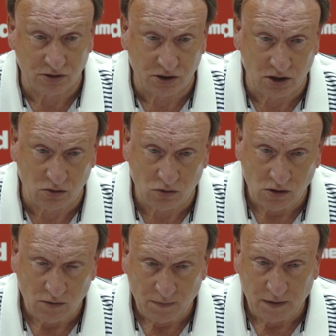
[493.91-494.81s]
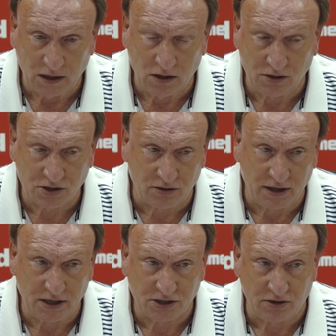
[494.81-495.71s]
So you know it's
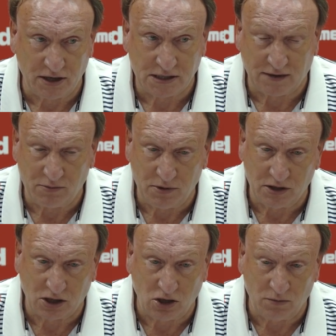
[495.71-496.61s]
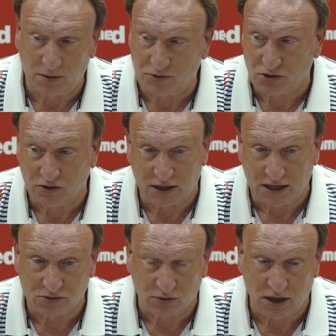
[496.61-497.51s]
great it's great to have him in the club, and I'm sure the
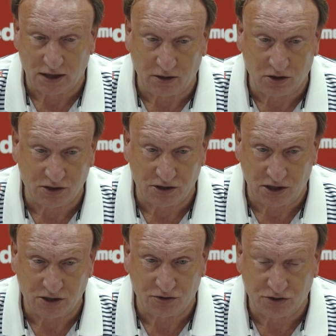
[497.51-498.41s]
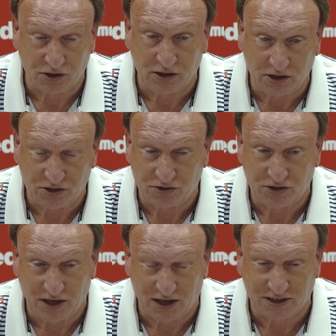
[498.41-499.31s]
lads will like him because he's, he's such a he's such
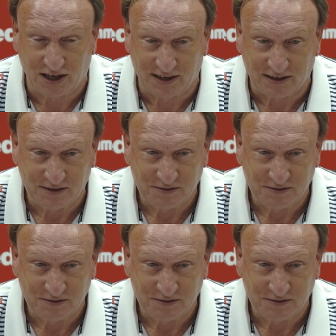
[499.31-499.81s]
a nice lad.